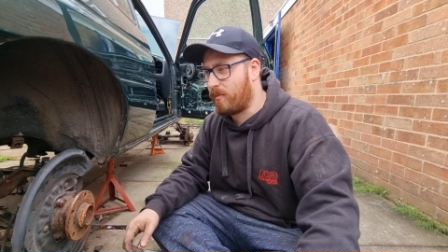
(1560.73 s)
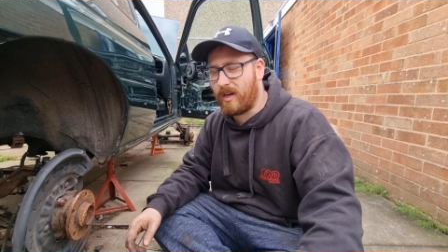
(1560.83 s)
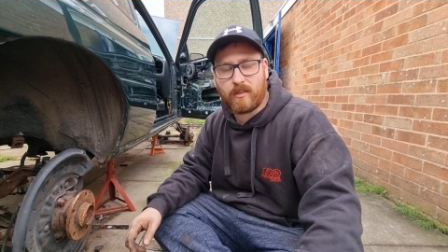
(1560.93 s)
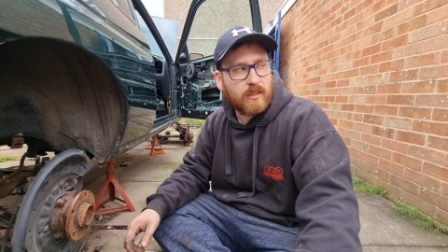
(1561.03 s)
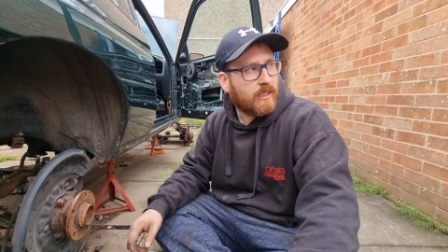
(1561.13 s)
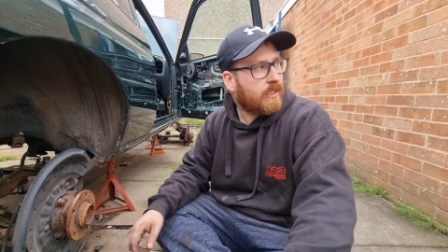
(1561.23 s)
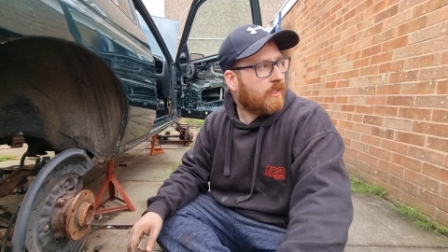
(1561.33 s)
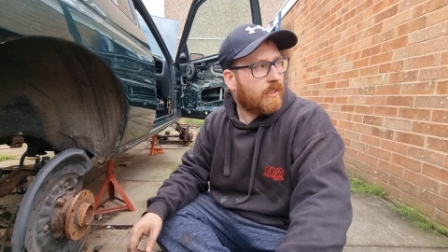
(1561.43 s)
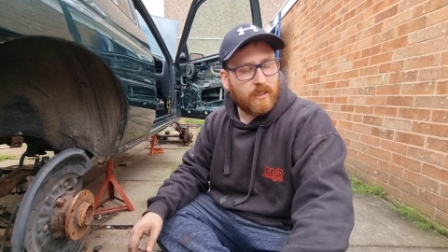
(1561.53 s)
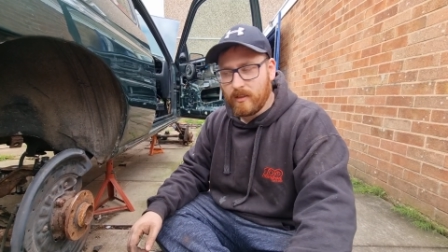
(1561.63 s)
well,
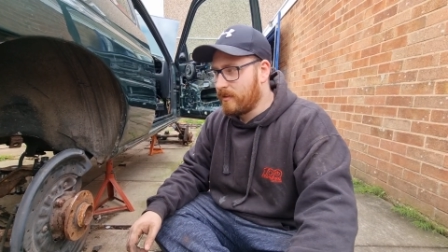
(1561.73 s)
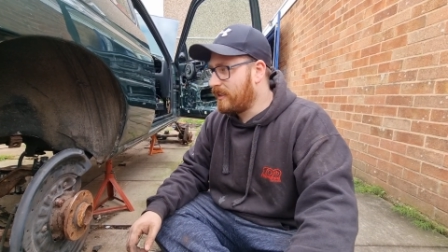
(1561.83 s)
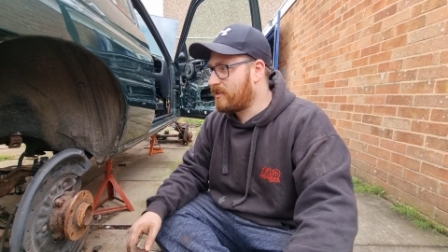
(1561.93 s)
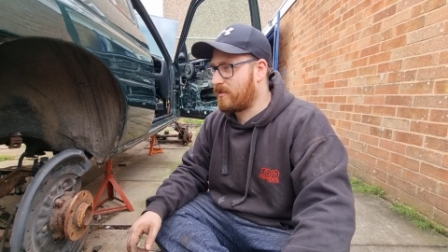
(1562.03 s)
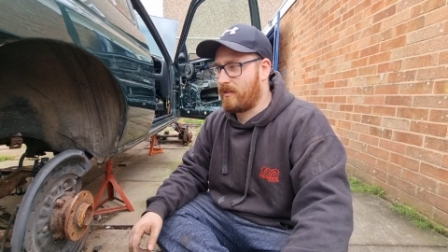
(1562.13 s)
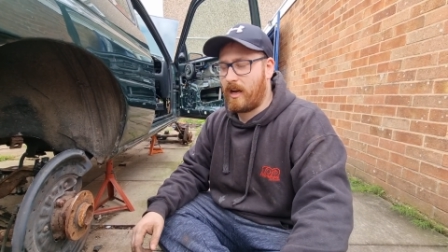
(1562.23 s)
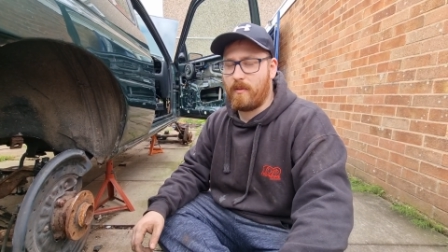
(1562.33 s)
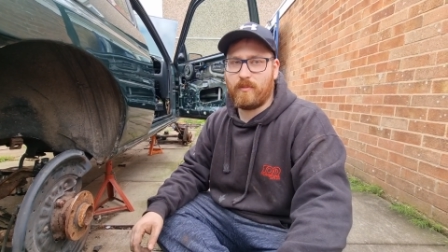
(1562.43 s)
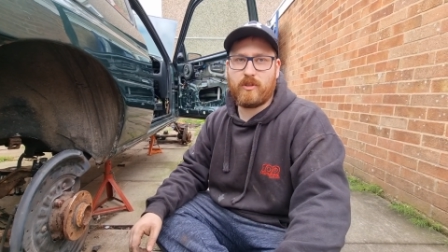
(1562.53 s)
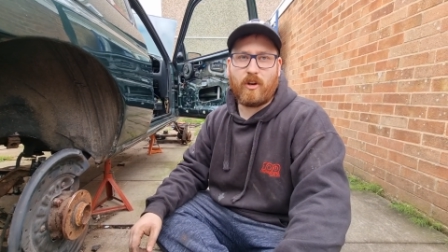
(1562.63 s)
it's
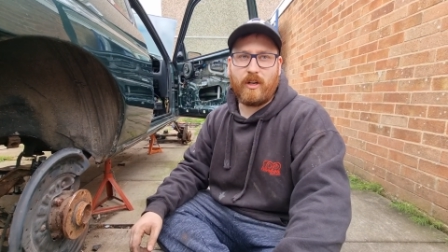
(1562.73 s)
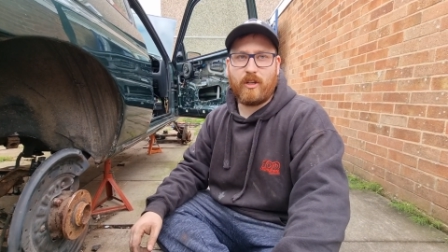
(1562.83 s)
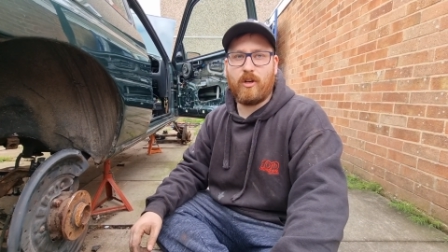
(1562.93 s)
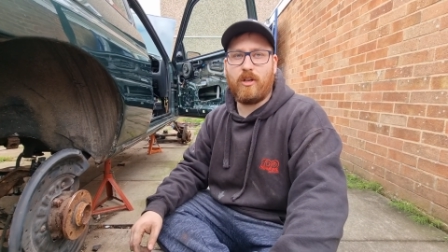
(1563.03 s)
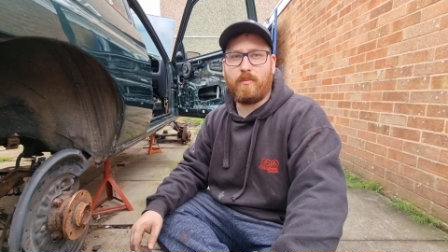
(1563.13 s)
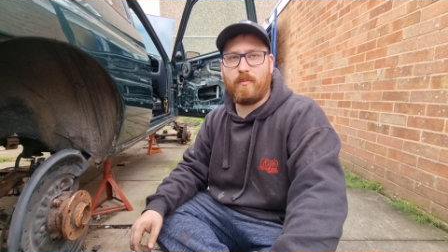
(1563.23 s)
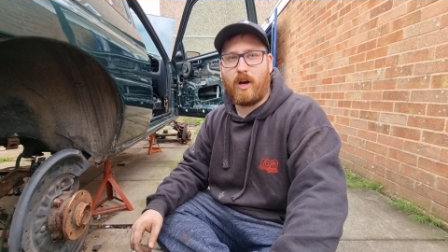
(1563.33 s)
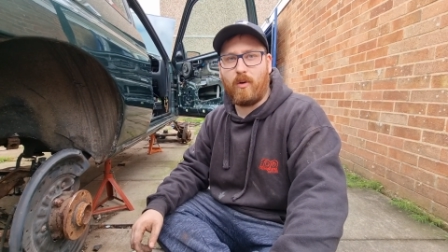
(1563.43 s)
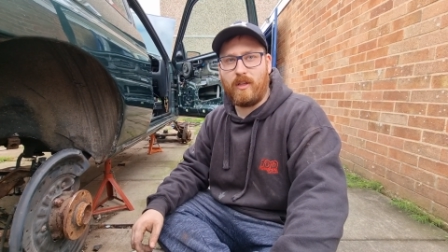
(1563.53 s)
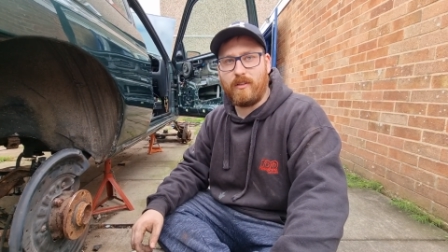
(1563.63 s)
I'm sorry, cutting a
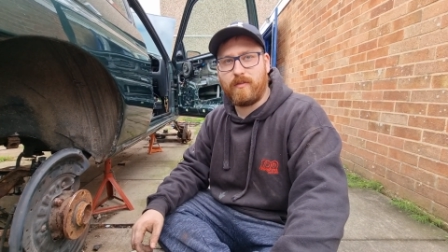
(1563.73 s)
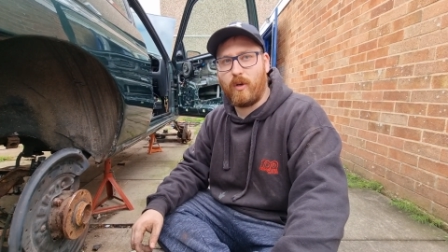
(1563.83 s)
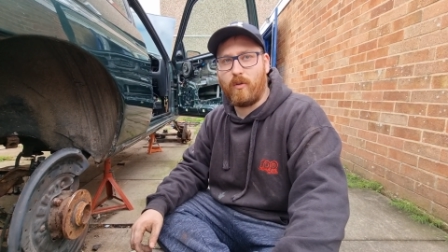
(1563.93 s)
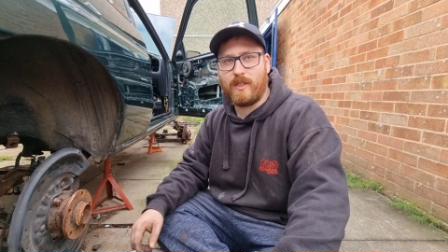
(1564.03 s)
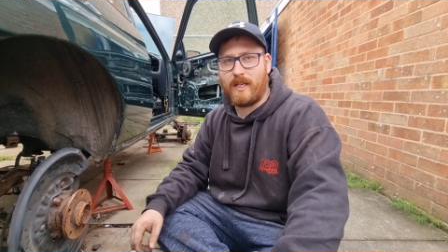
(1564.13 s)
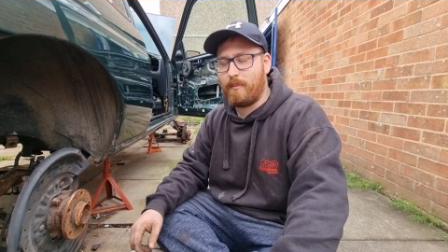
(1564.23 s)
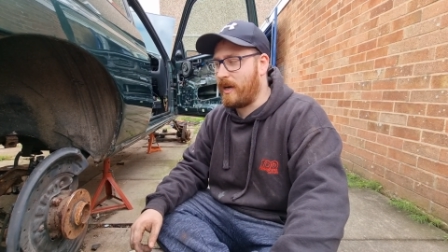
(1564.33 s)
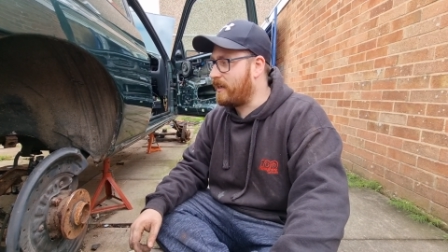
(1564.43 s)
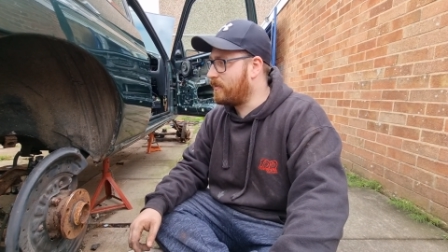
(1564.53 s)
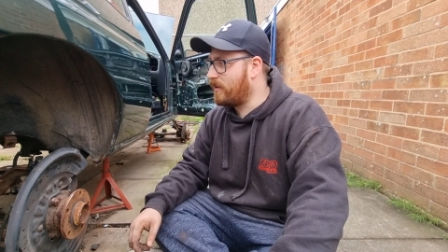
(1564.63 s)
hole in the floor isn't that
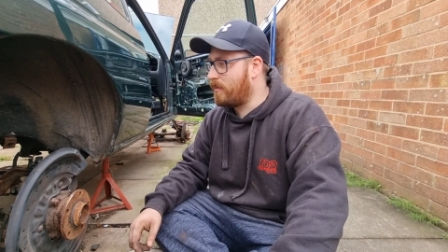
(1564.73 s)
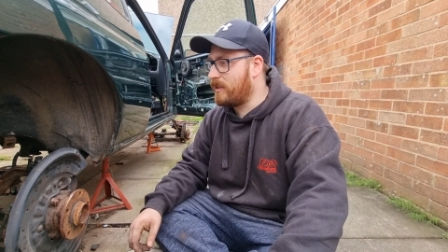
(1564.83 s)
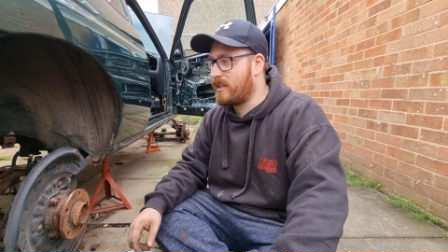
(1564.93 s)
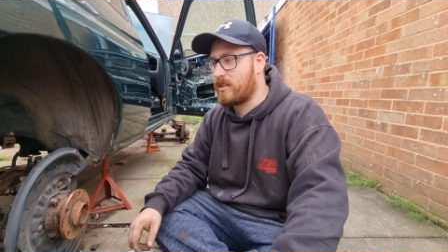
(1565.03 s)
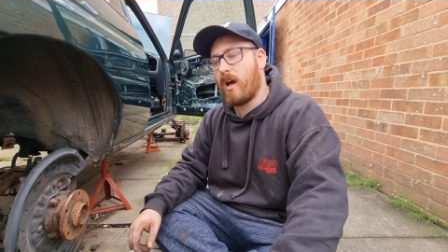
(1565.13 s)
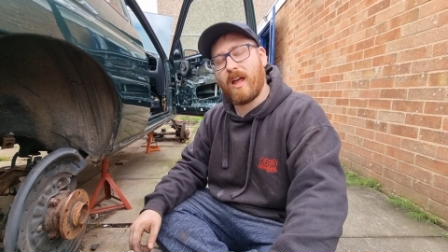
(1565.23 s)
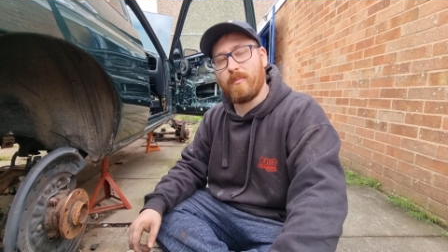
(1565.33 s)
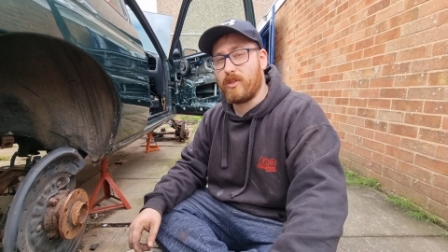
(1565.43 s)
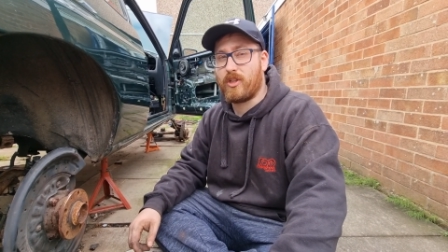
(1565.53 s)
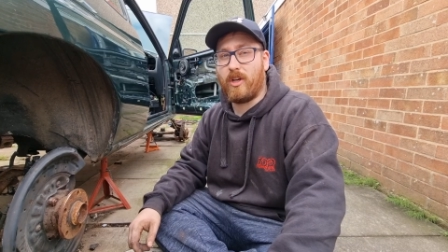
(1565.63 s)
bad. I mean, there's not that
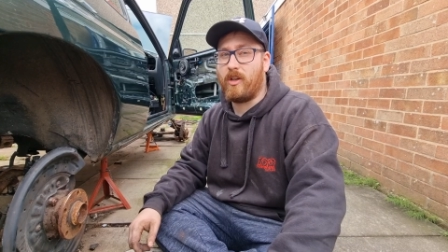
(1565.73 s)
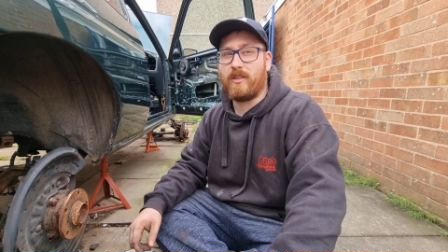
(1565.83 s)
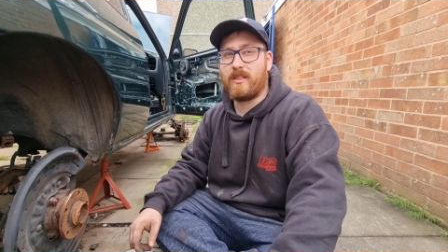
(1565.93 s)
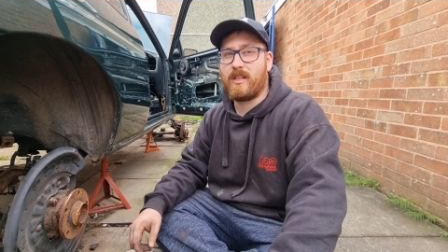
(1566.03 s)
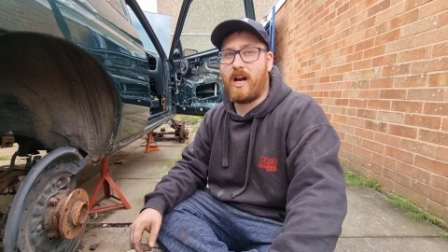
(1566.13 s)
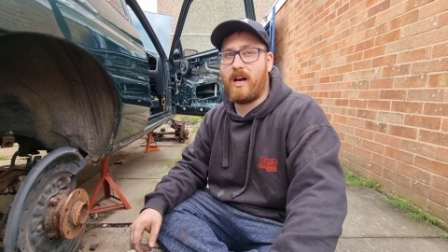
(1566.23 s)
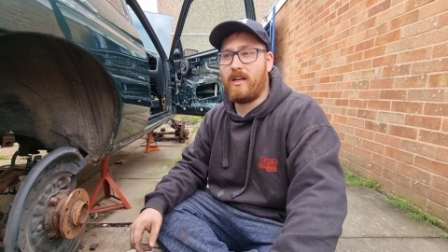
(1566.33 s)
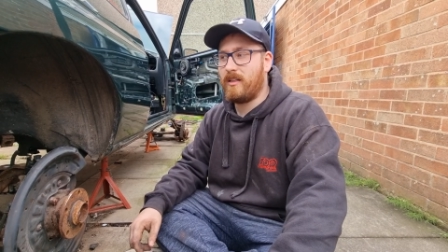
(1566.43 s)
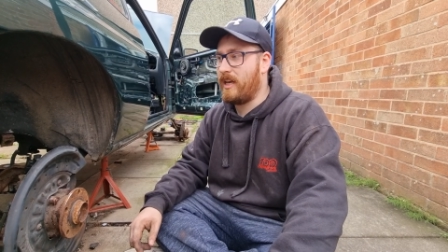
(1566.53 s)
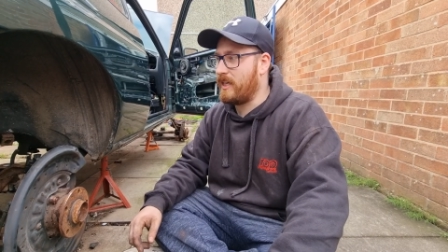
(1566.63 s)
much cutting on this car.
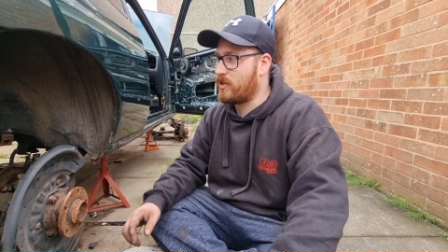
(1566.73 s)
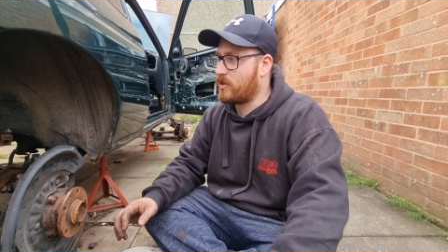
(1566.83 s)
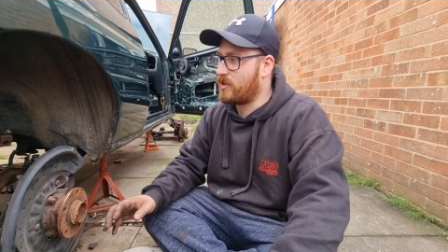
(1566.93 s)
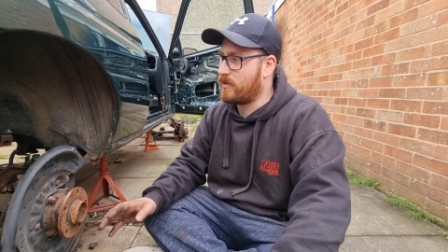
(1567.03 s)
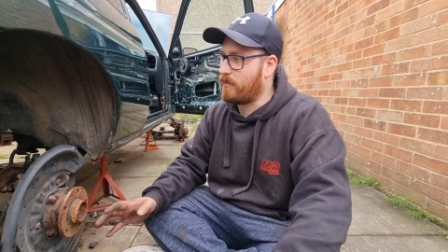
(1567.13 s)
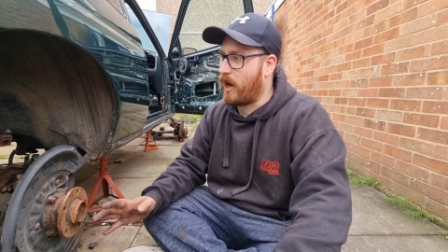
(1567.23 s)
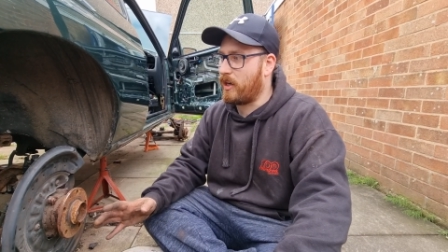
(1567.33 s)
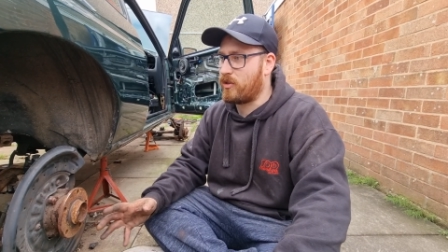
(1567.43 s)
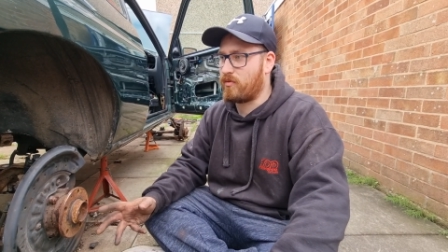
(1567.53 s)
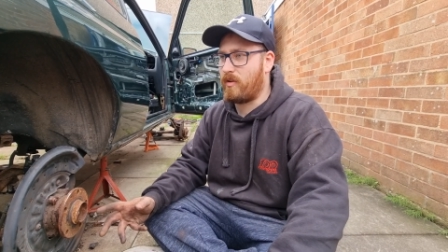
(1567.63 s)
It's but
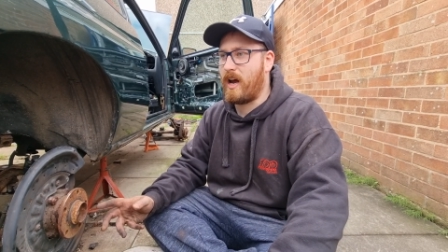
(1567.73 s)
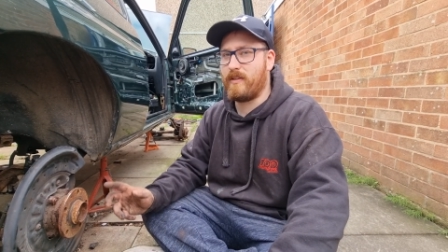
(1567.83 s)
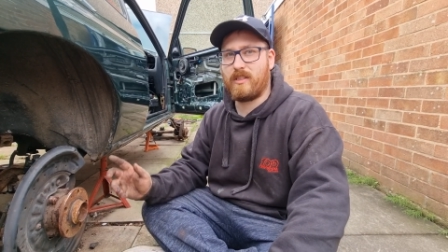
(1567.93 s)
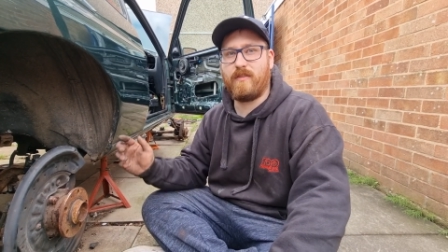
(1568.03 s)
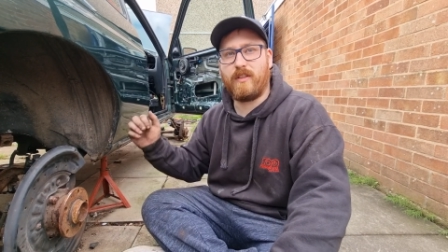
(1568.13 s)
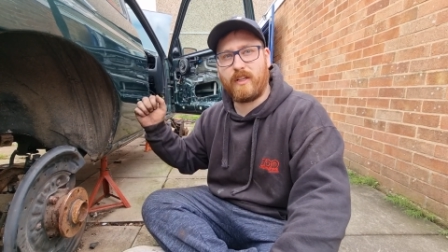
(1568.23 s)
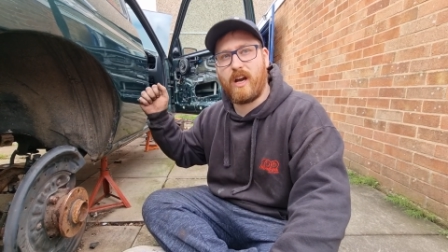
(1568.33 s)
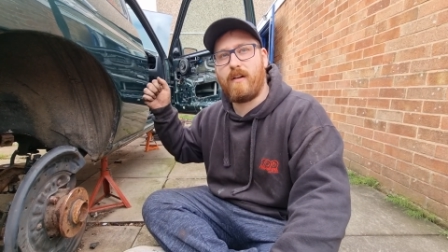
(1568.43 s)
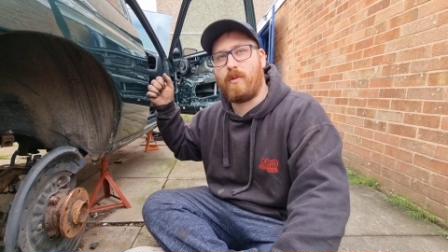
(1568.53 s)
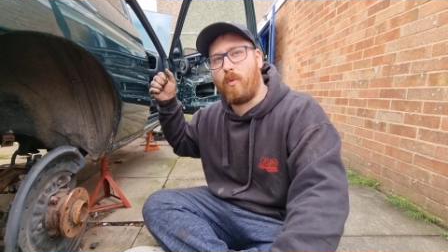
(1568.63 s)
I'd just rather stiffen a
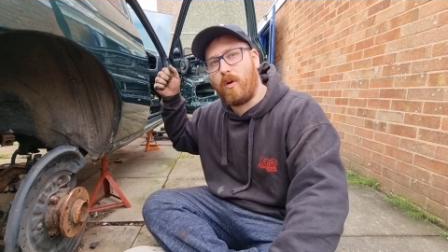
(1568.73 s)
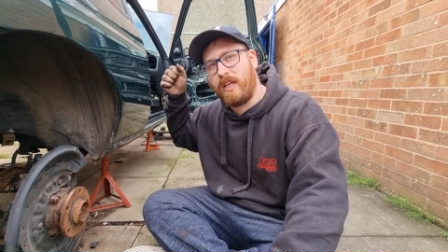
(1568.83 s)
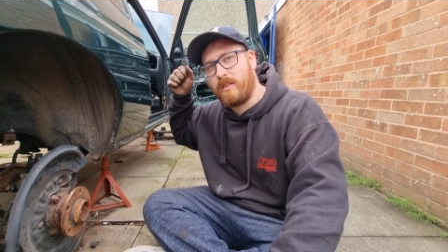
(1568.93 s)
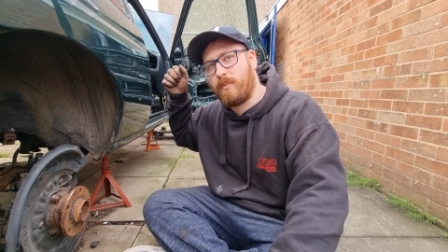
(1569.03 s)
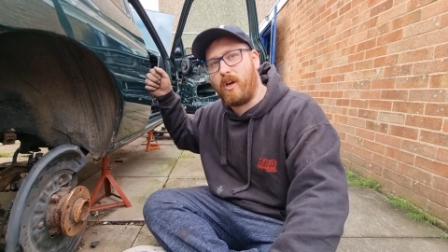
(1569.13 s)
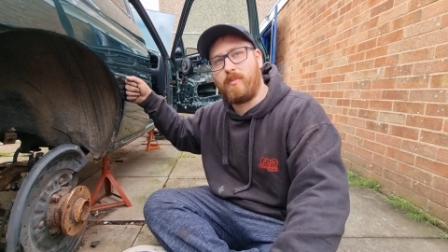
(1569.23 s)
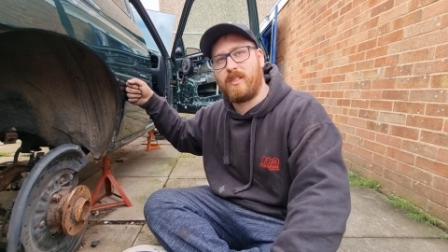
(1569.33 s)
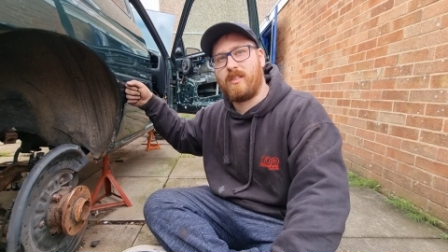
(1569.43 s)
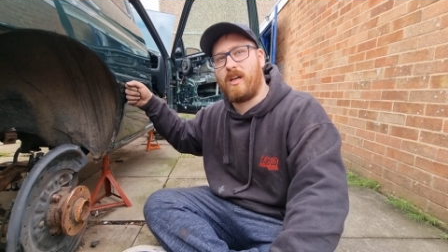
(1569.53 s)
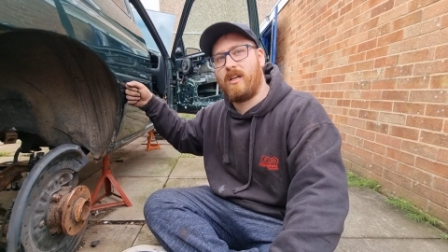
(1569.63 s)
car for what its
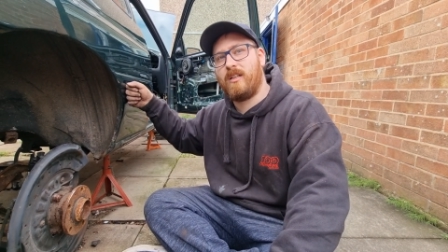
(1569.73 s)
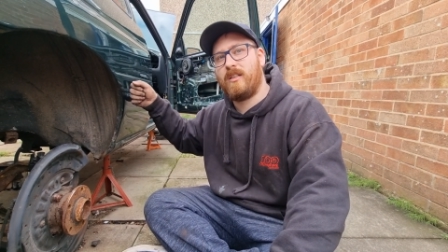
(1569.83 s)
purposes are.